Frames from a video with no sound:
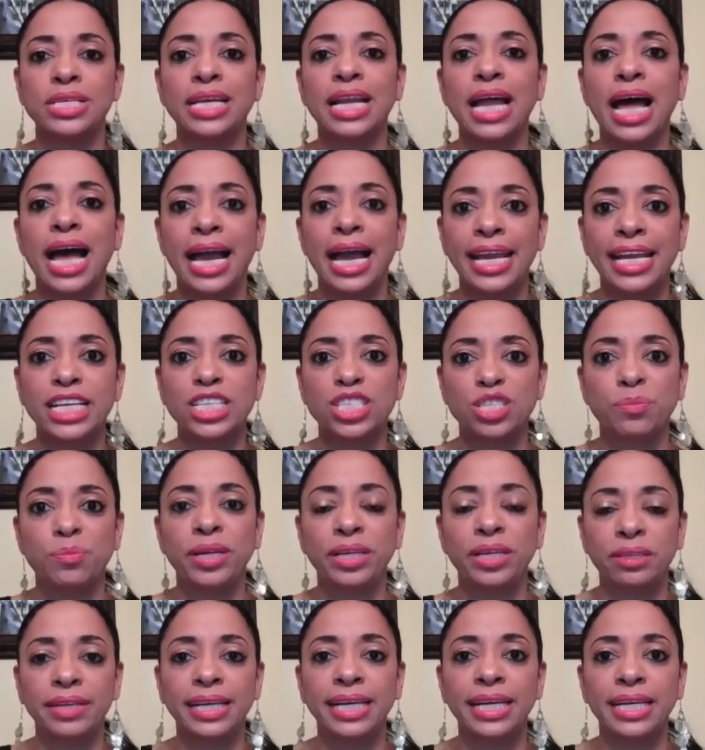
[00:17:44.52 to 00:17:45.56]
that I
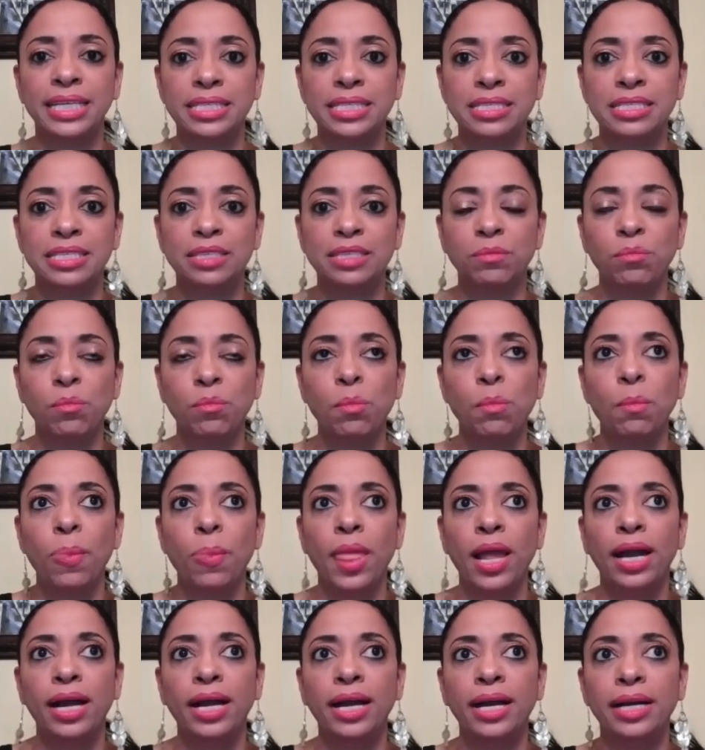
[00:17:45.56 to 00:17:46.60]
experienced.
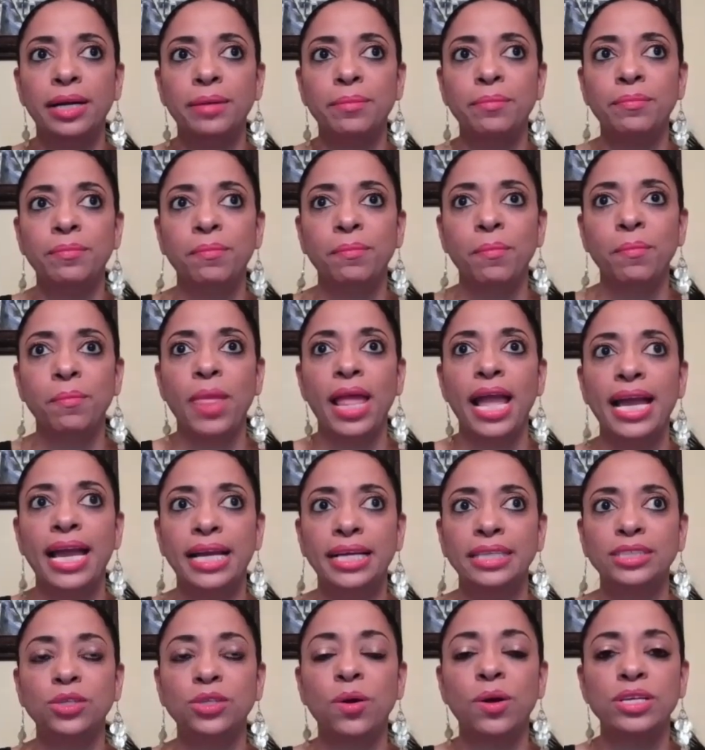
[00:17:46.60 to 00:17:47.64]

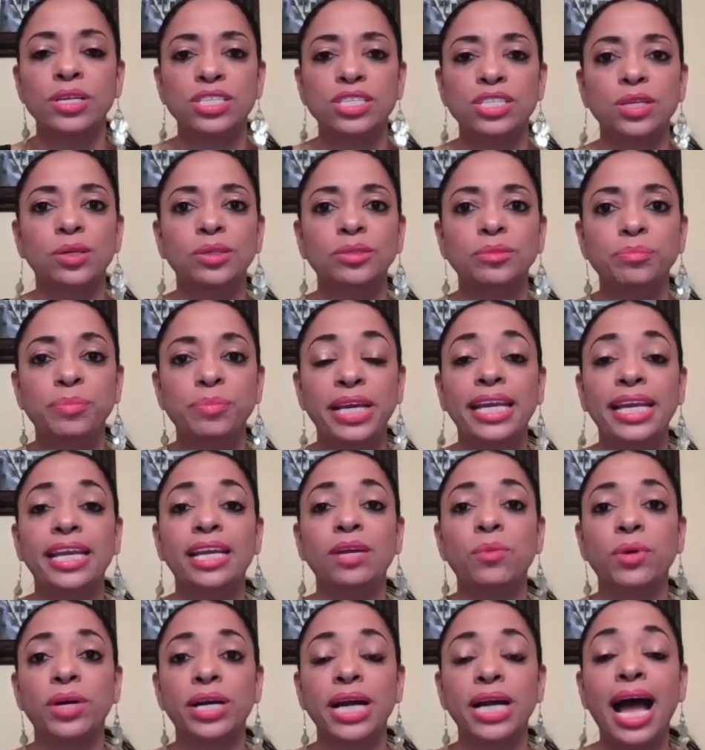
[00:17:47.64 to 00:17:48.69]
And also
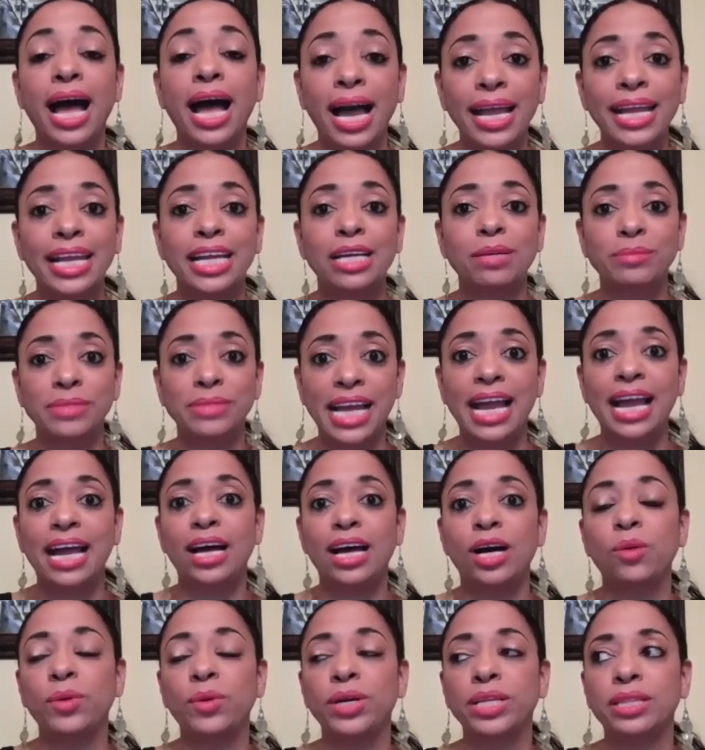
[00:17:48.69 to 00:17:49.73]
being where I am
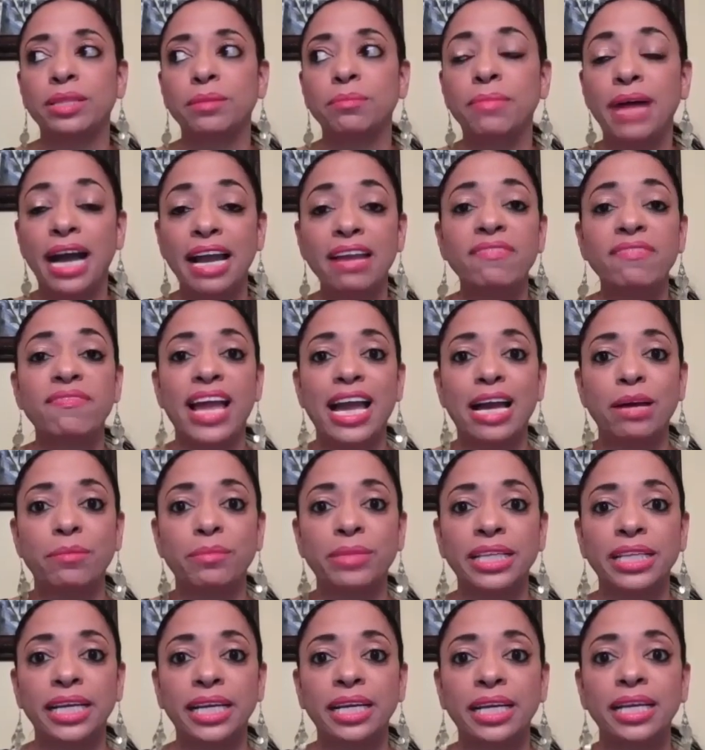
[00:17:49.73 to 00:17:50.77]
now with my
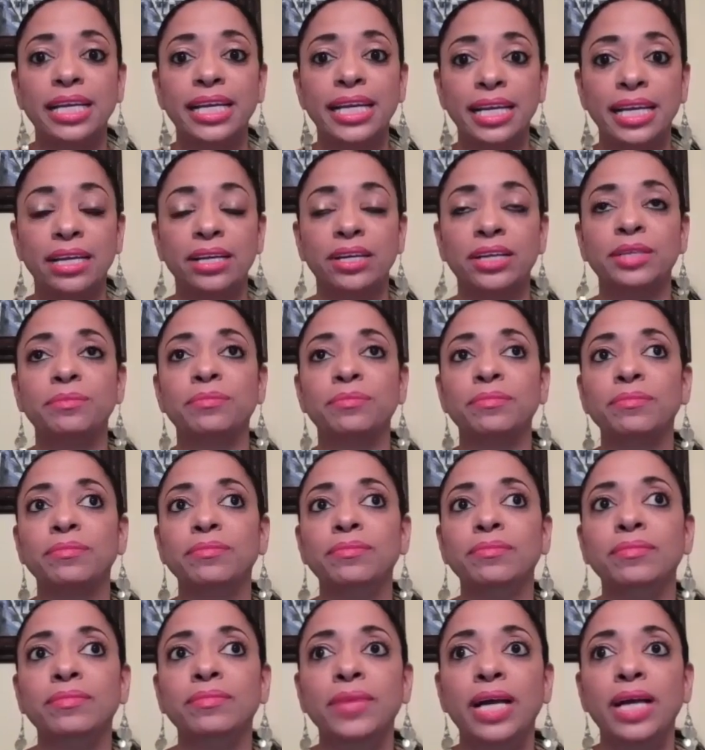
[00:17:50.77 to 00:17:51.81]
family here,
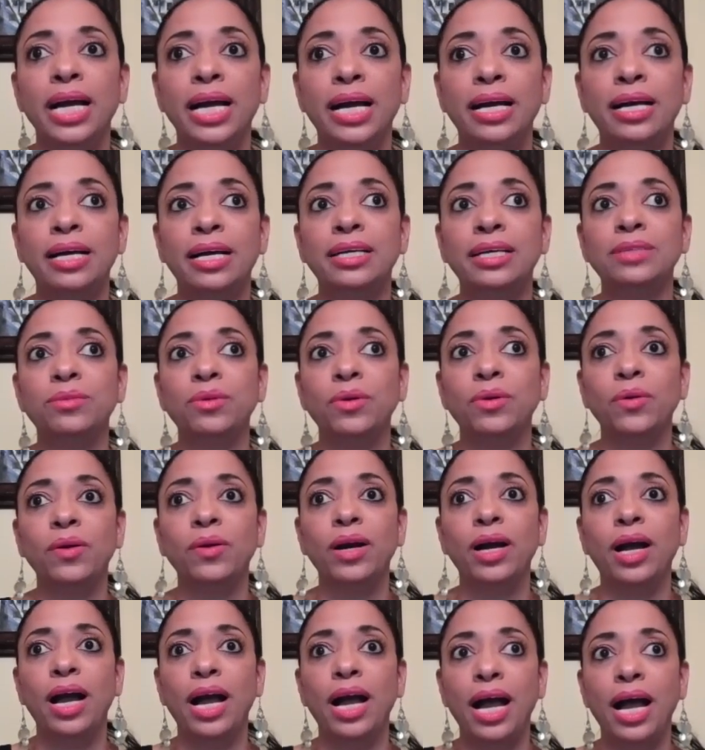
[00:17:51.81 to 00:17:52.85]
I
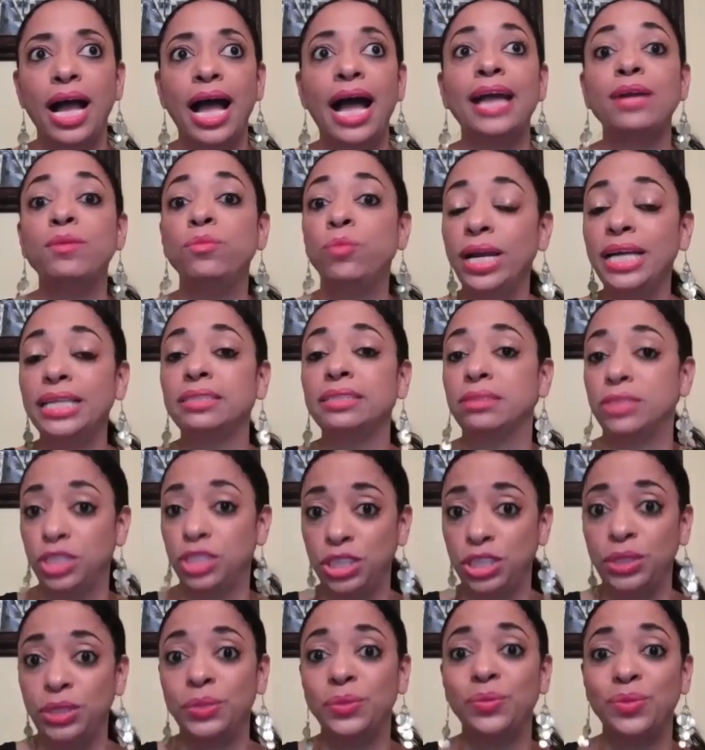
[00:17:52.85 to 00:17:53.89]
went
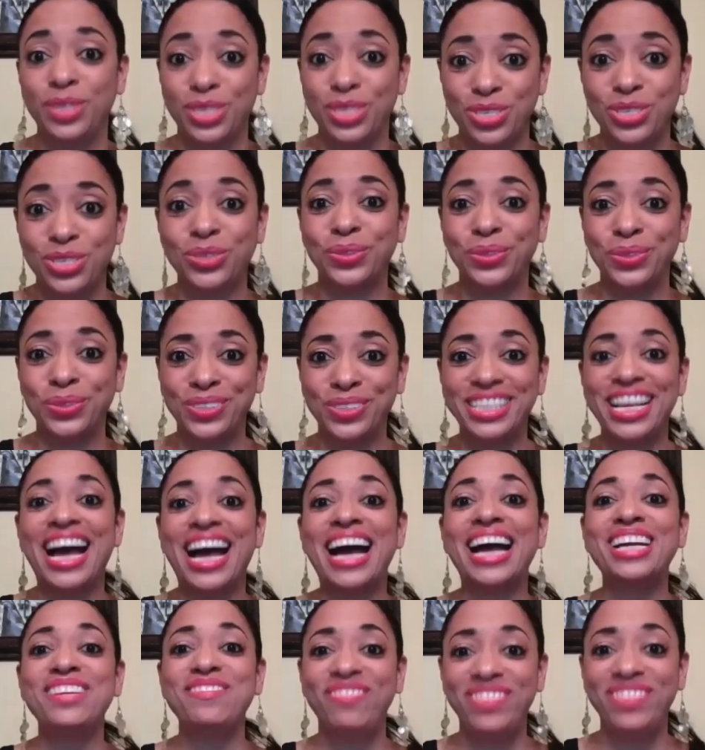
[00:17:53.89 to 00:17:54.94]
to the schools.
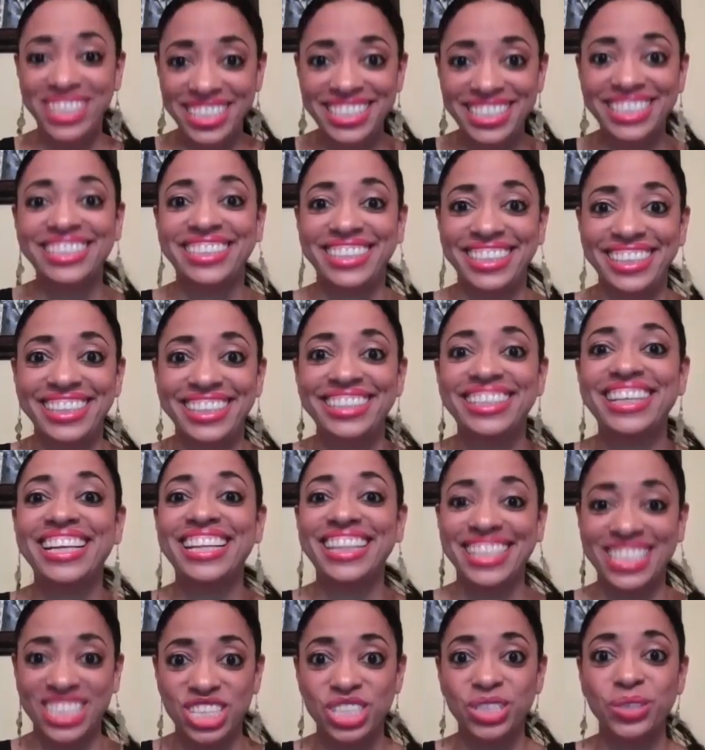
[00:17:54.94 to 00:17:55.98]
I visited
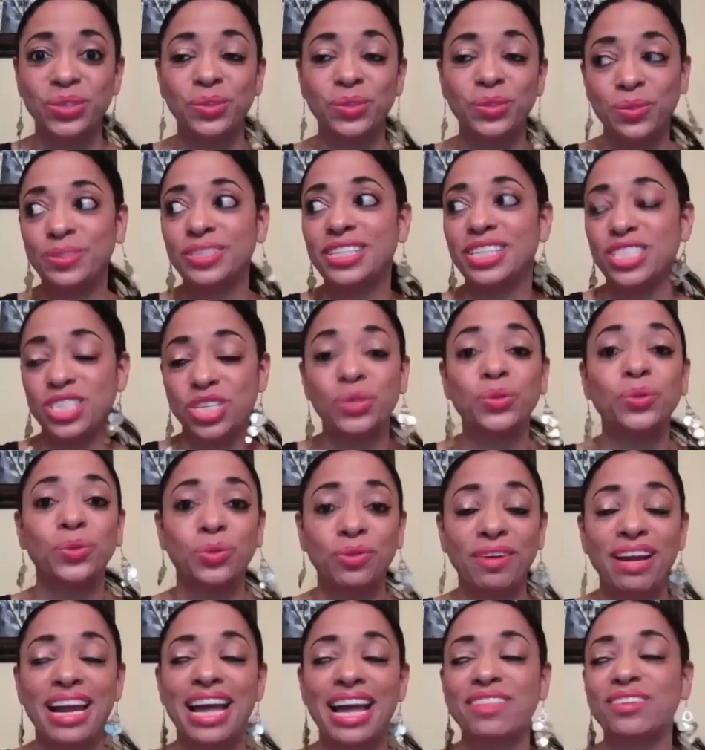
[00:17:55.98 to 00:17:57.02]
the school
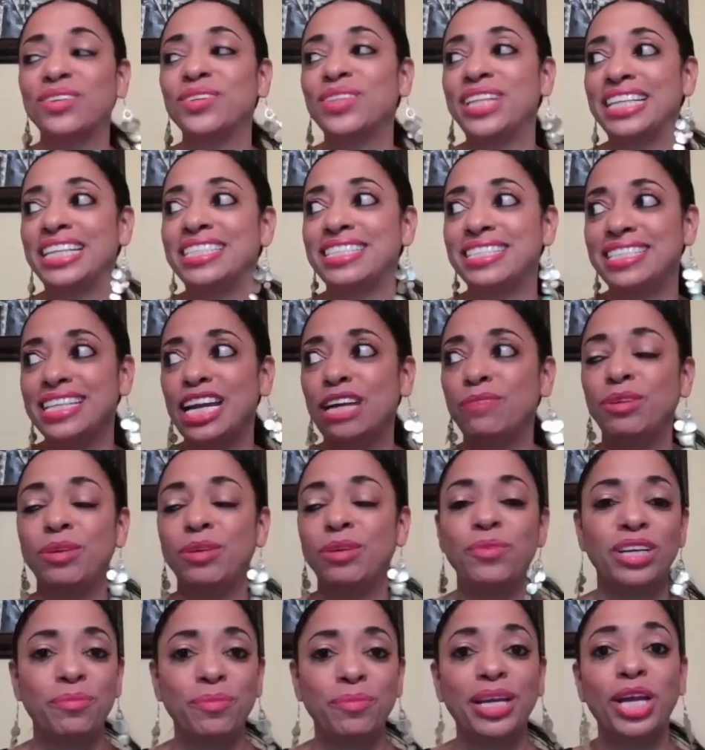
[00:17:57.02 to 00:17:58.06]
that Sammy
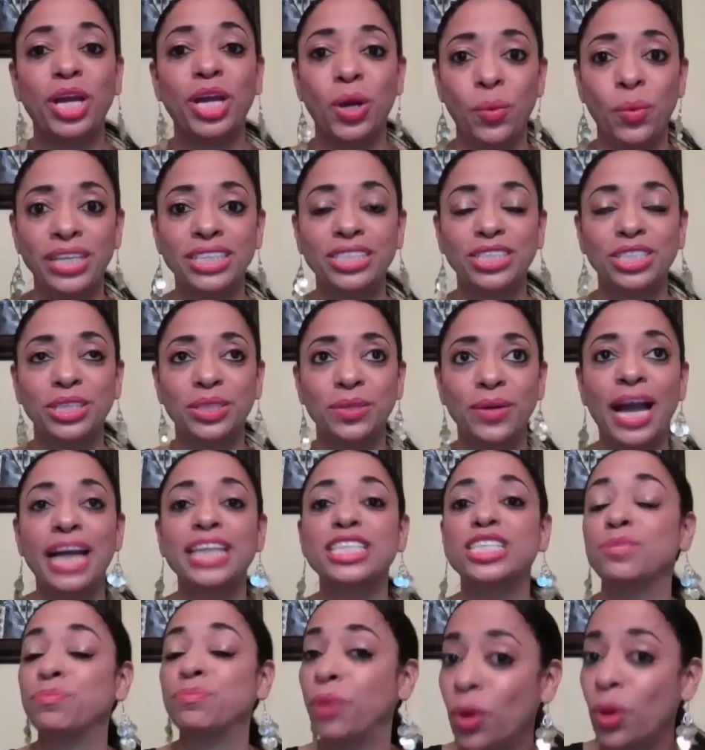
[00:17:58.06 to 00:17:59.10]
would have been going to. I
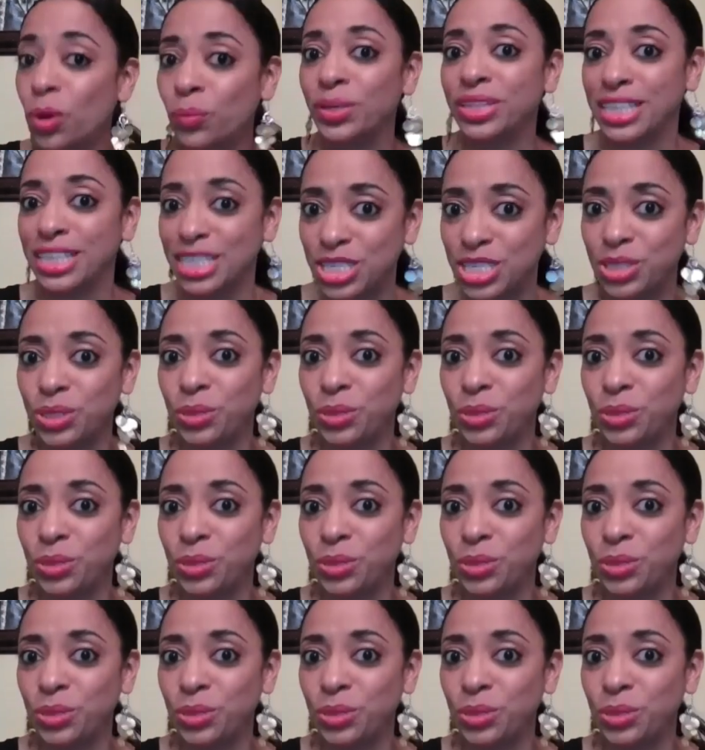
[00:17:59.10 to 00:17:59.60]
spoke with the